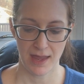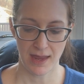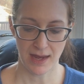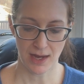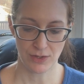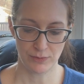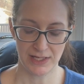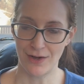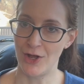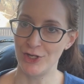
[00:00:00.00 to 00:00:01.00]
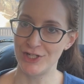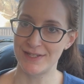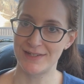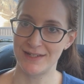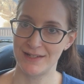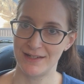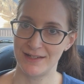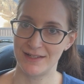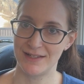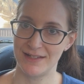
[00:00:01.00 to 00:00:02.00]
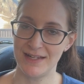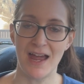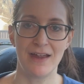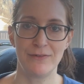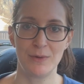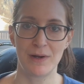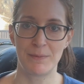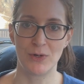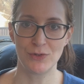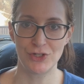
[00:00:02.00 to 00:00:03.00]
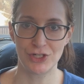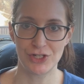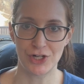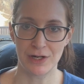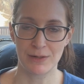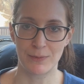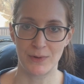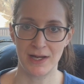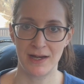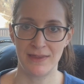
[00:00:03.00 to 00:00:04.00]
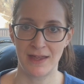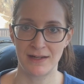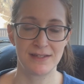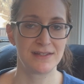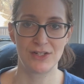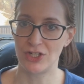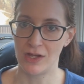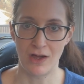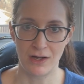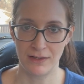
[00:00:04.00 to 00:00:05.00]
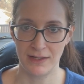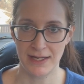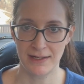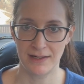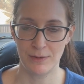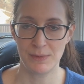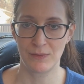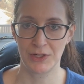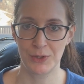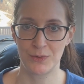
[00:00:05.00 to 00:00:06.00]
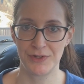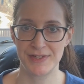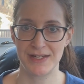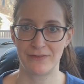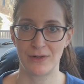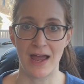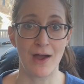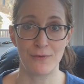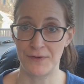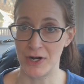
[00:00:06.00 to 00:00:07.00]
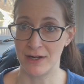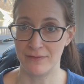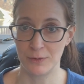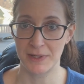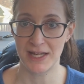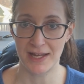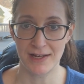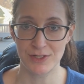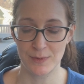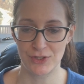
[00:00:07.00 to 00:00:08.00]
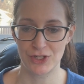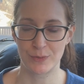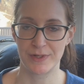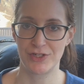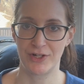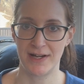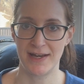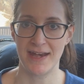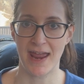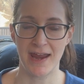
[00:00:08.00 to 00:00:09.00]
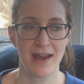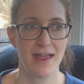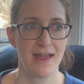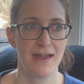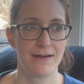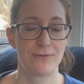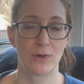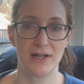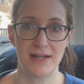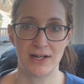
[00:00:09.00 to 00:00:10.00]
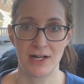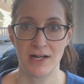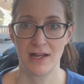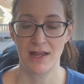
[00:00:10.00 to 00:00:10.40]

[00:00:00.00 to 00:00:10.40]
And we can all just, yeah, if you want to post your starting point and then stitch along, it'd be really cool to see how far everybody gets with just 1 strand a day for a year.